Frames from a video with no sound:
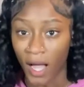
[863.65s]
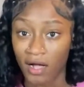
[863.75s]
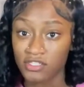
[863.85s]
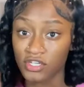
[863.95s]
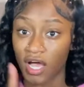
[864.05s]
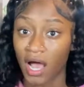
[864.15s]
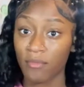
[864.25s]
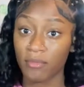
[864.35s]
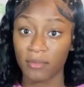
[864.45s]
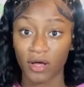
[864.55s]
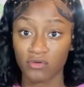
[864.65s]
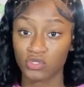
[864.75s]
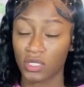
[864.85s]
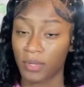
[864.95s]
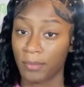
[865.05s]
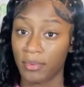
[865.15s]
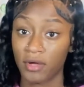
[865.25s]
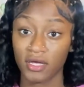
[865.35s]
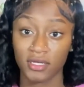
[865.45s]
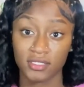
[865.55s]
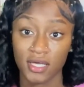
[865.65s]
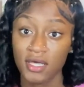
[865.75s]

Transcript: Also, y'all, I'm gonna bring my own toilet paper because